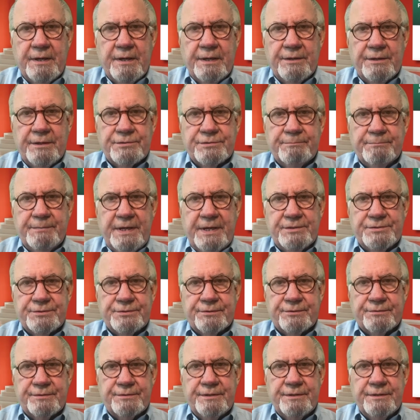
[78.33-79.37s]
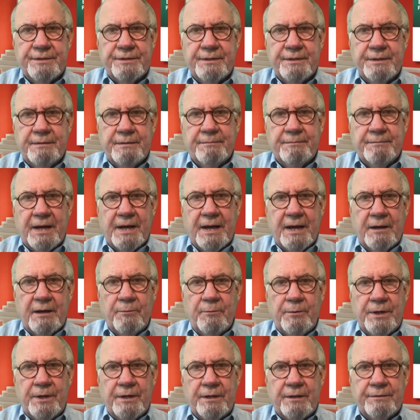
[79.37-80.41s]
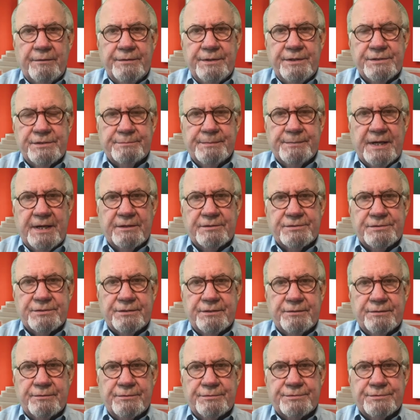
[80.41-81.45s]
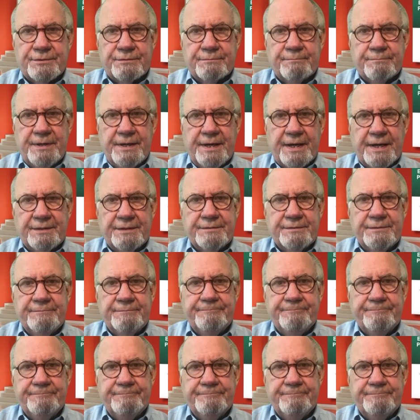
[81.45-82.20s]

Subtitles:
is measured by how well these milestones are met.